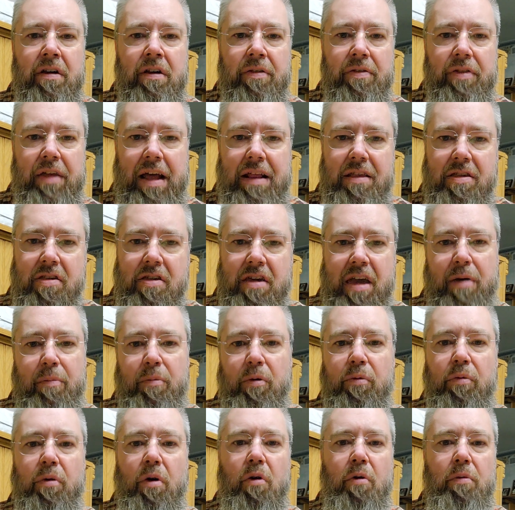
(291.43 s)
that same
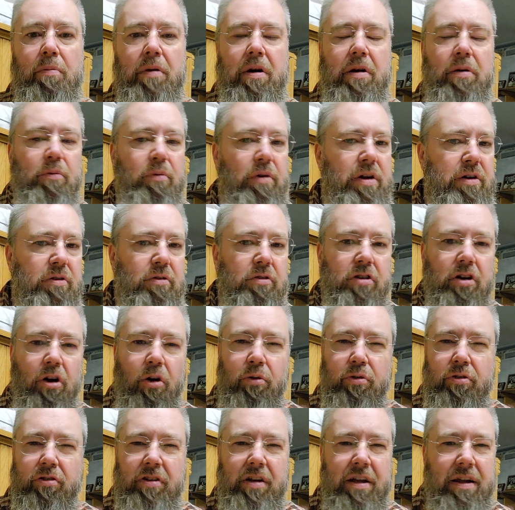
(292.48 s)
aroma when you
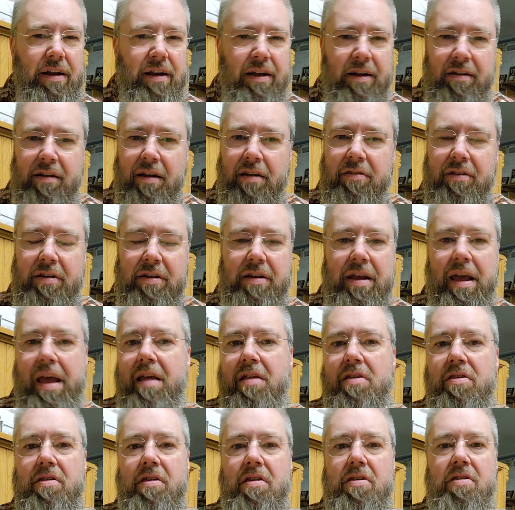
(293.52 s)
toast it. It doesn't
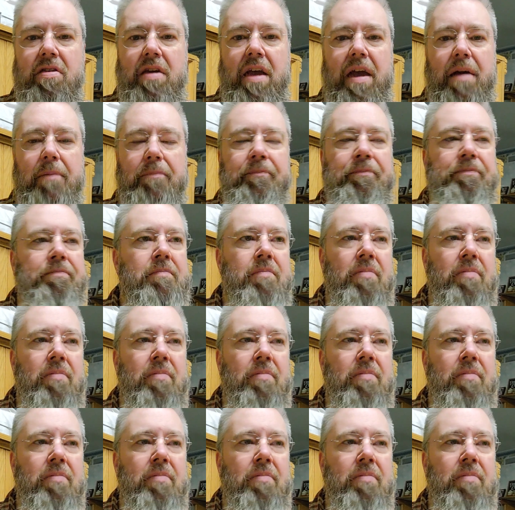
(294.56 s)
taste the same.